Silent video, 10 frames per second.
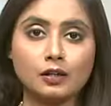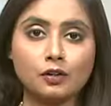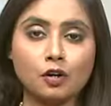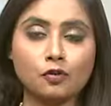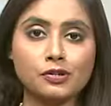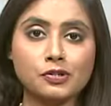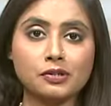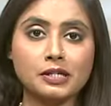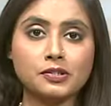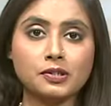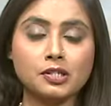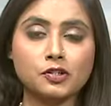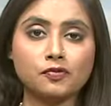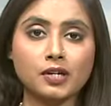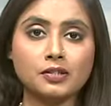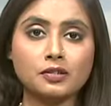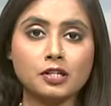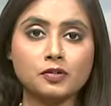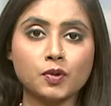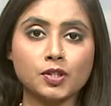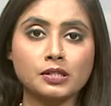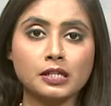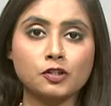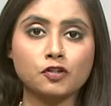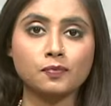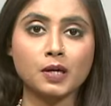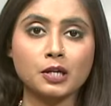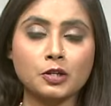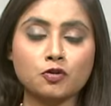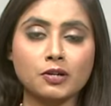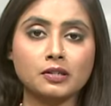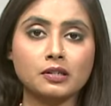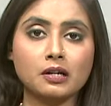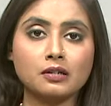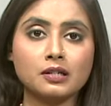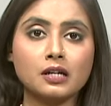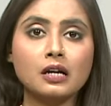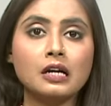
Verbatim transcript: Congress released a list of candidates for the states of Maharashtra and Telangana.